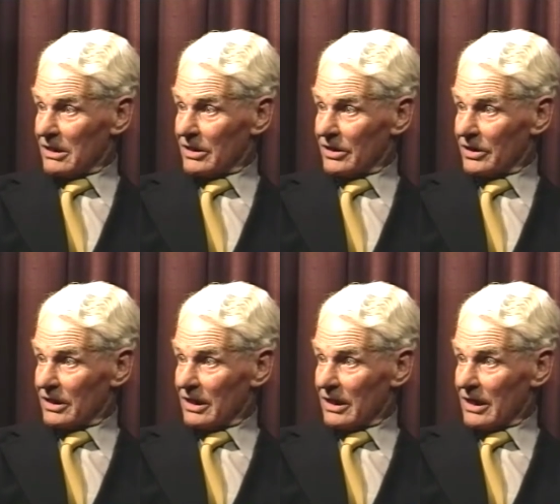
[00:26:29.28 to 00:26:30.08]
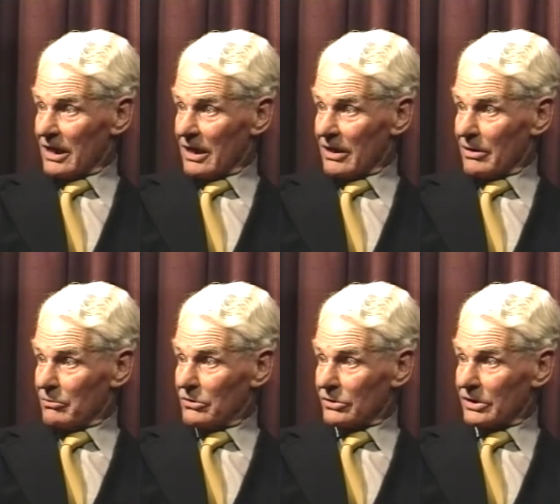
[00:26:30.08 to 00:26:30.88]
The, the, uh, the
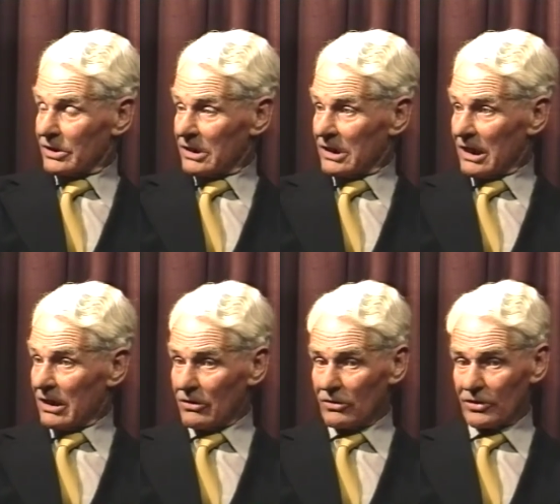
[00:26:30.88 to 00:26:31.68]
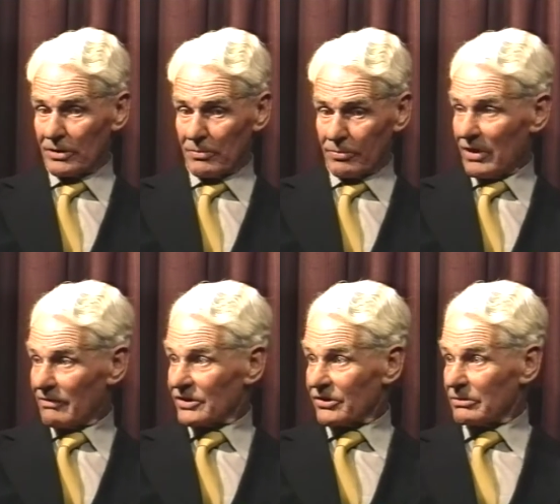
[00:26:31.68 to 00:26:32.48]
warden or the
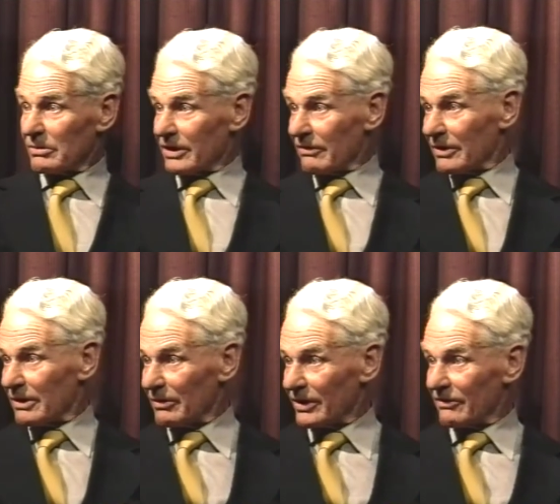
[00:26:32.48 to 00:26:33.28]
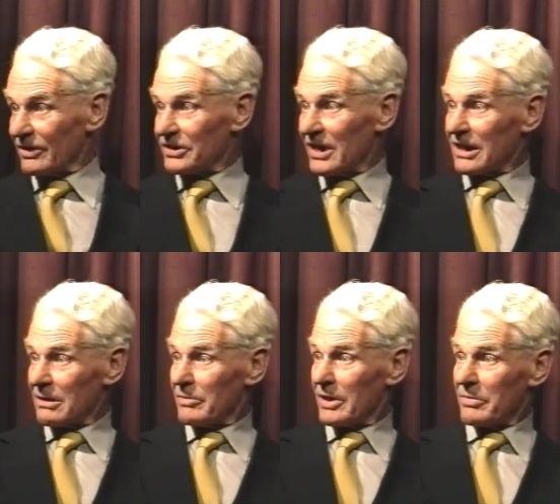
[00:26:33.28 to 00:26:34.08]
provost or whatever, whatever the
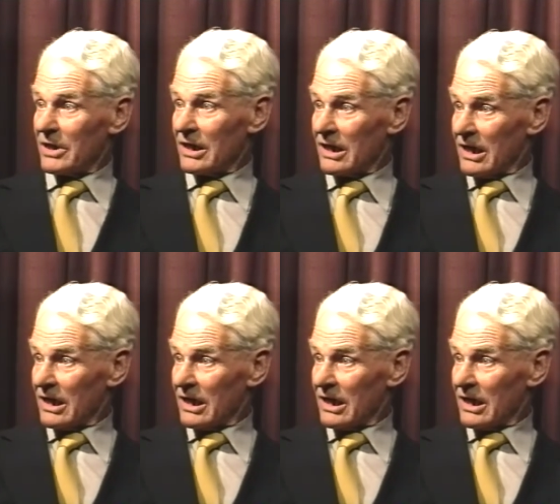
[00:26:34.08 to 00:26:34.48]
title may be,